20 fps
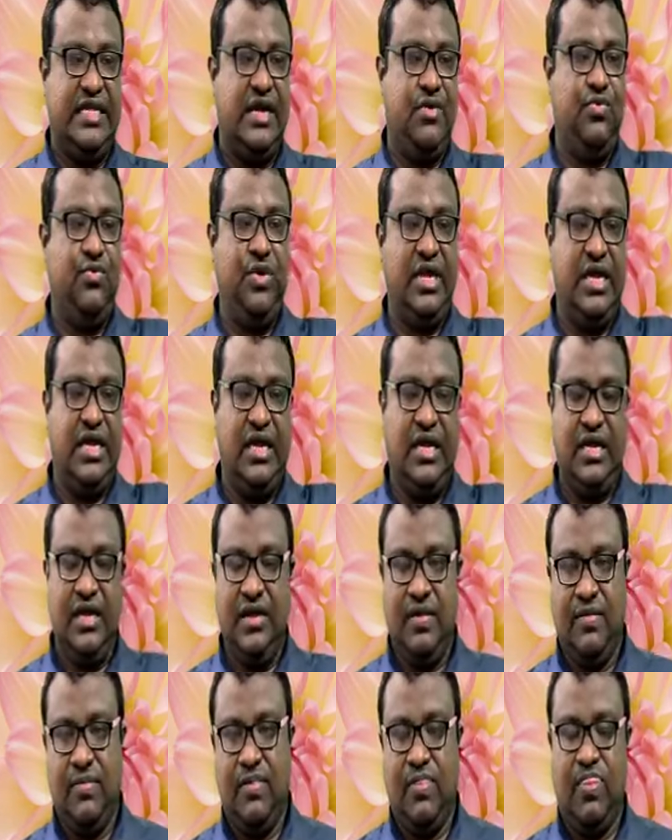we
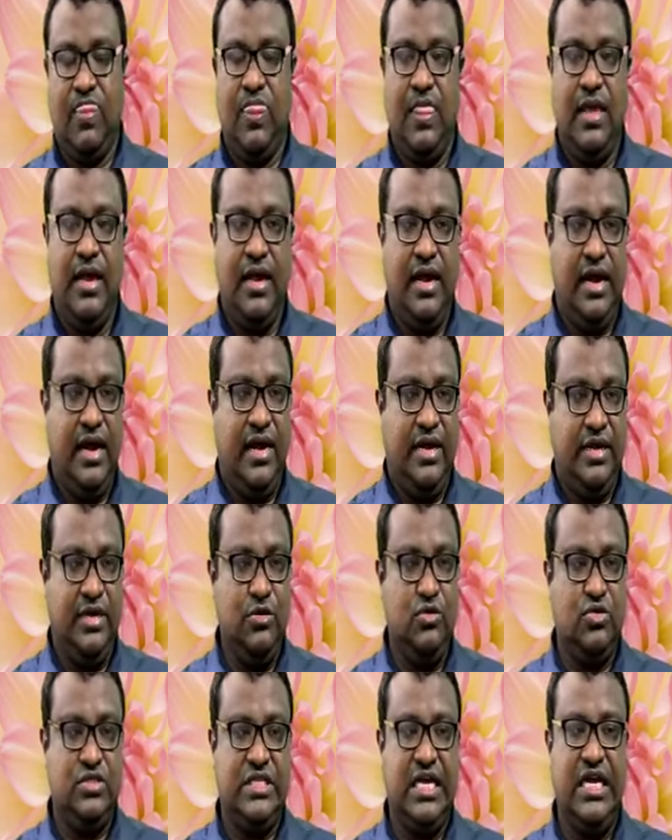are
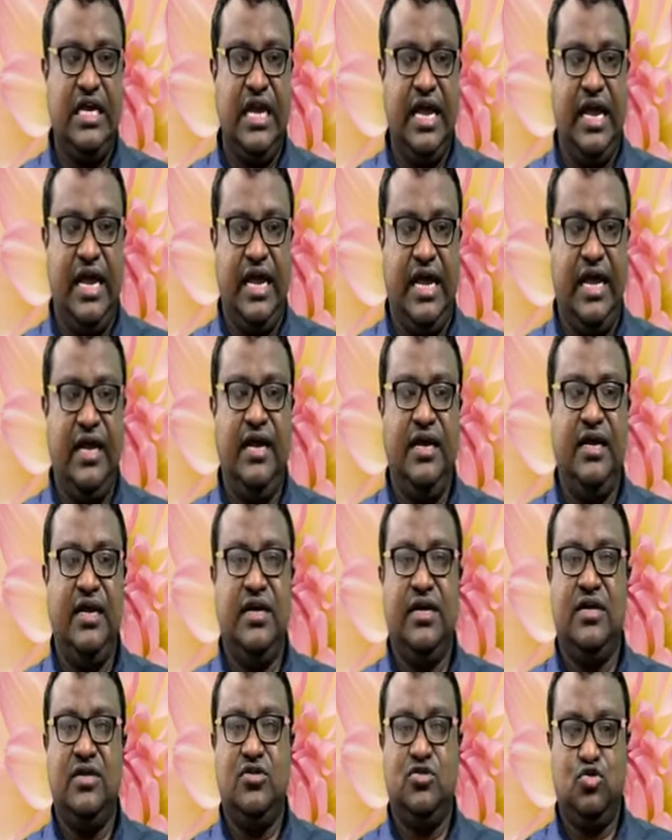using a
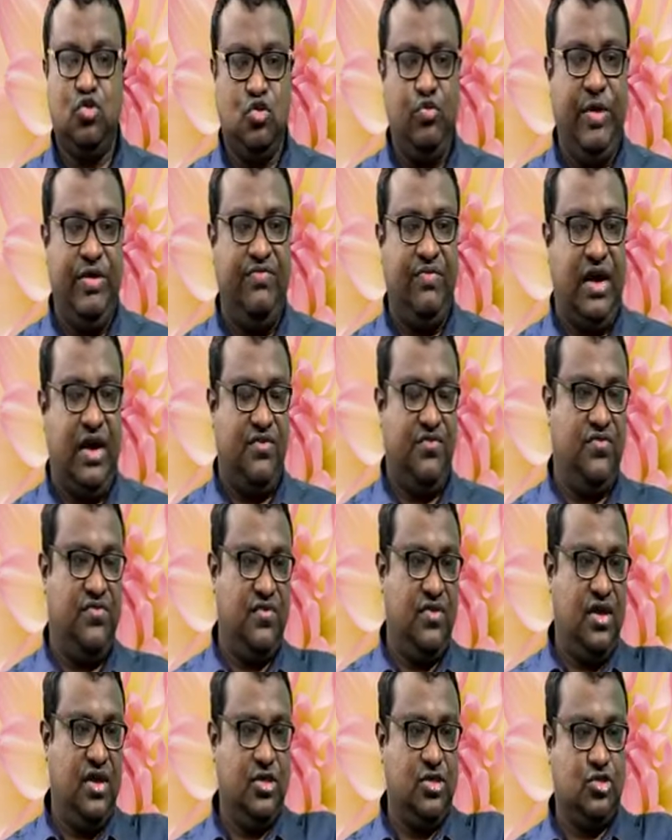to be verb.
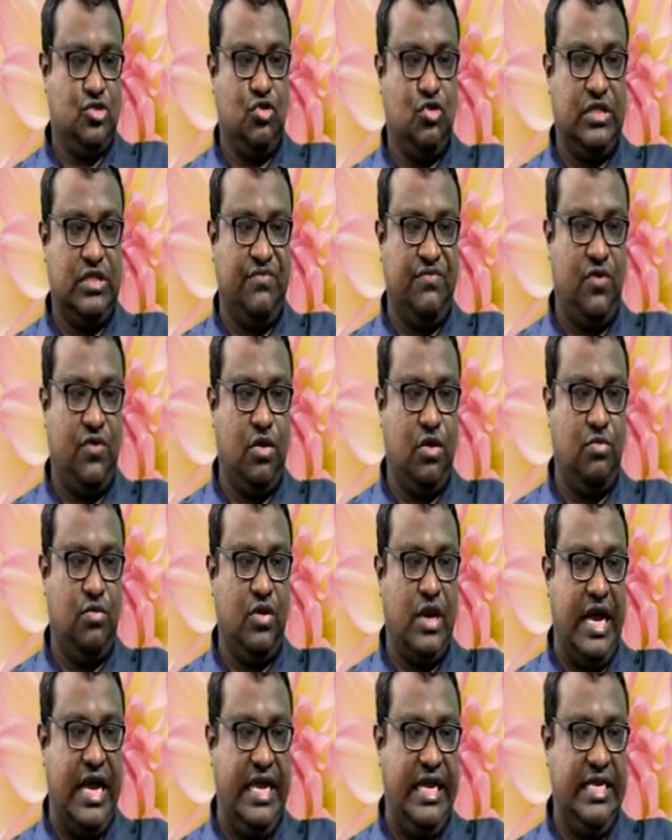So the
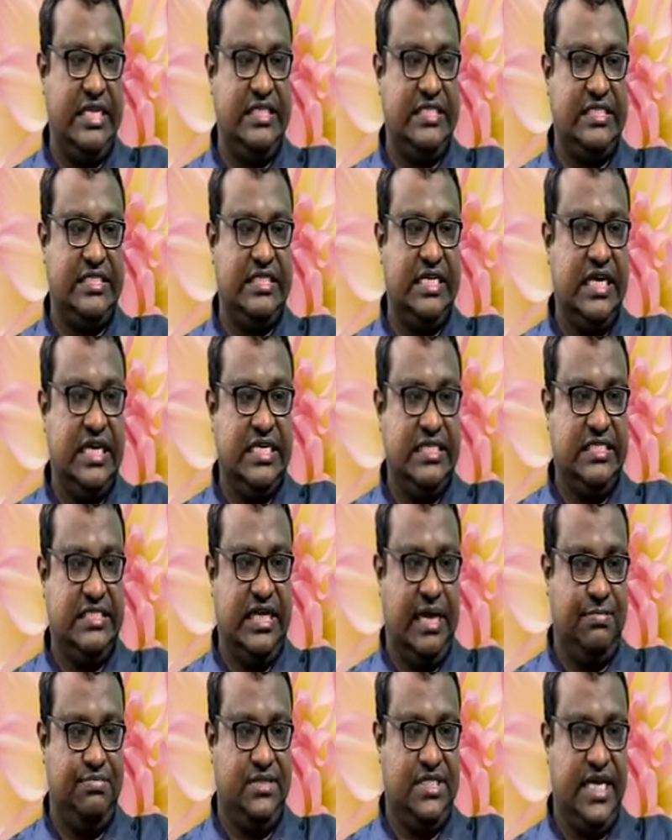formula is
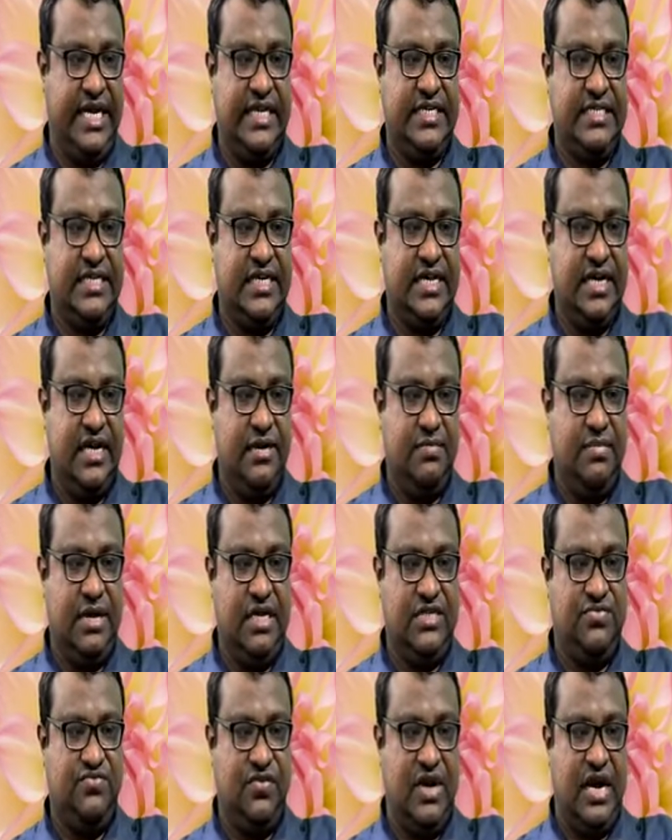subject
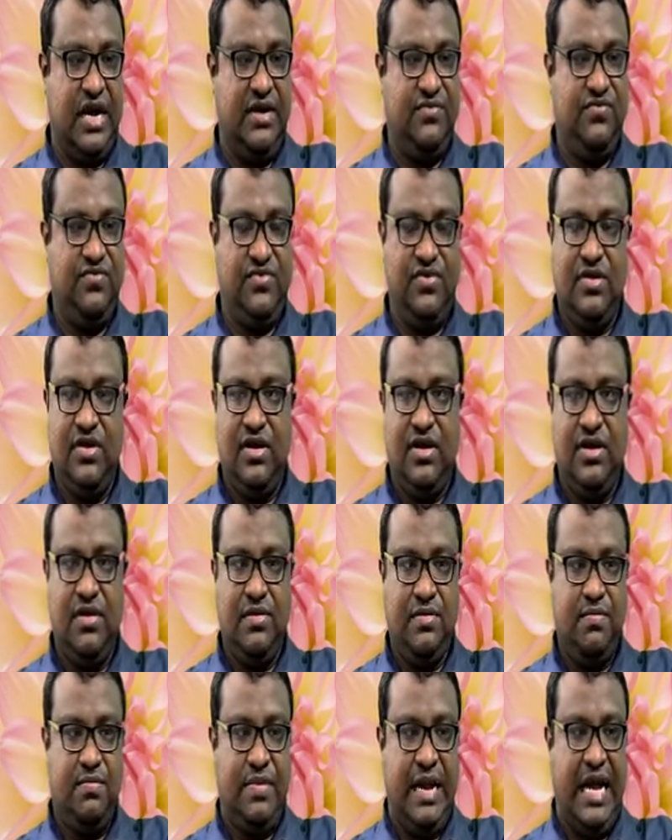plus verb
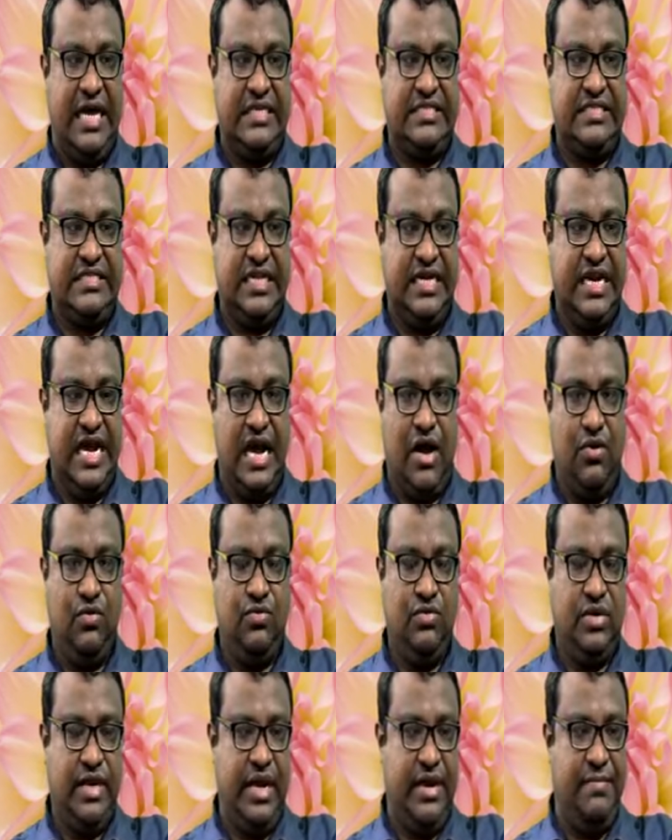plus the
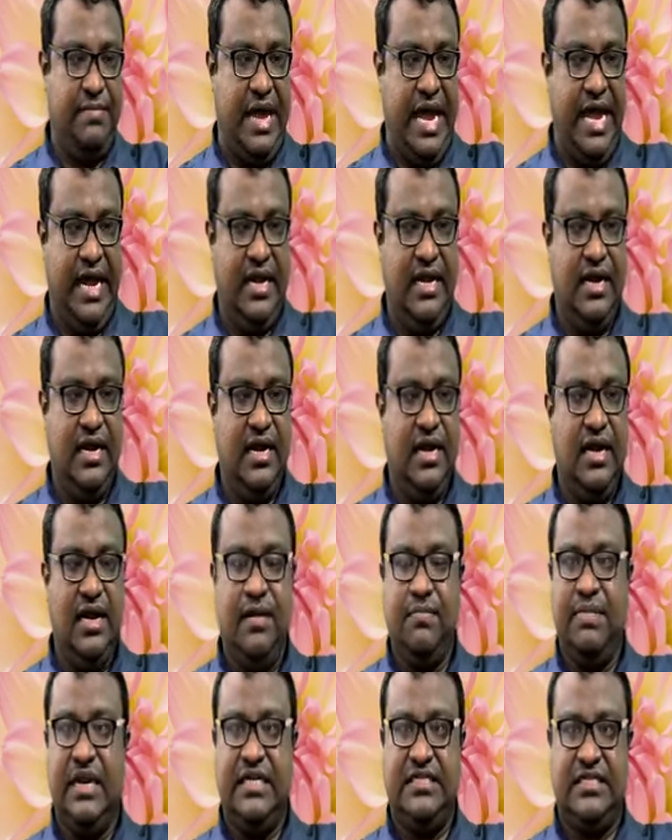noun a man
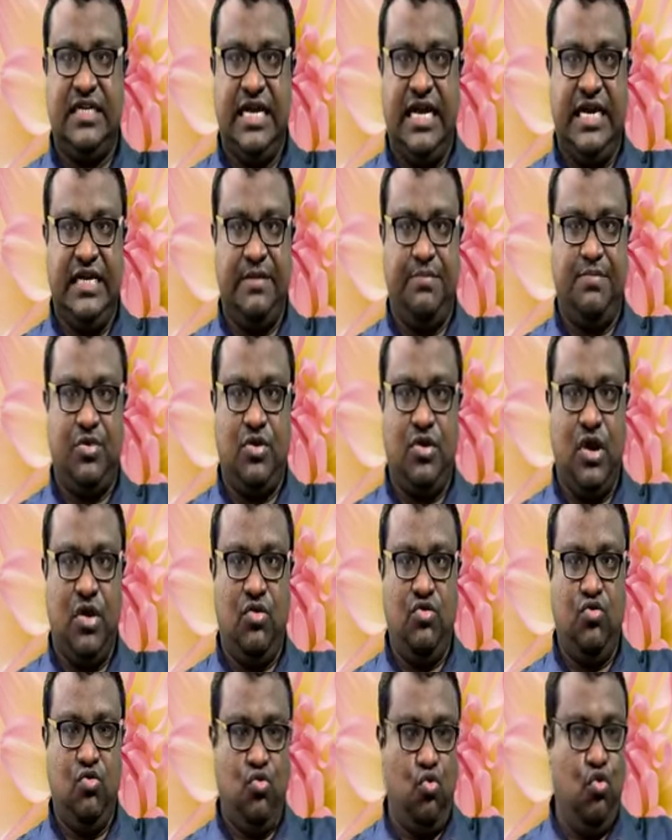plus relative
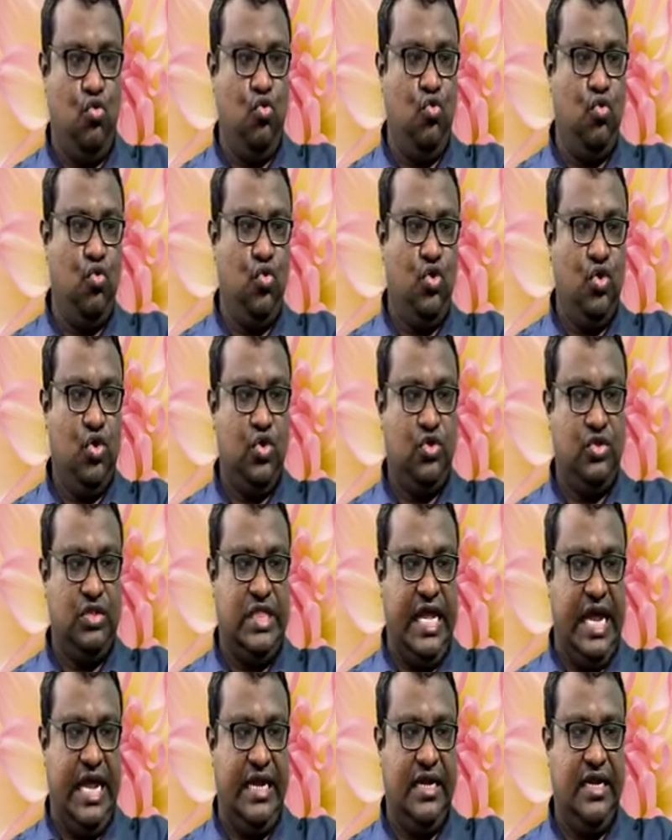pronoun who,
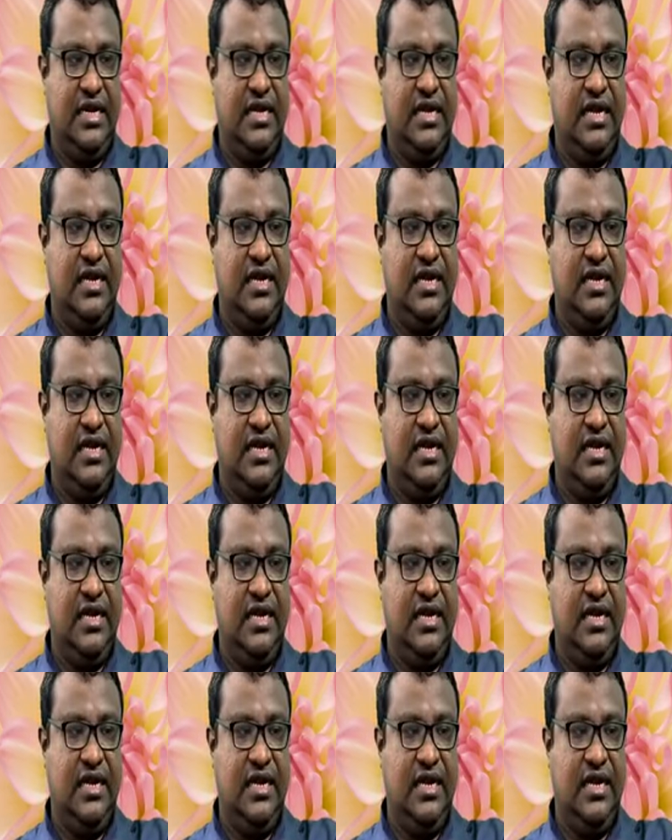then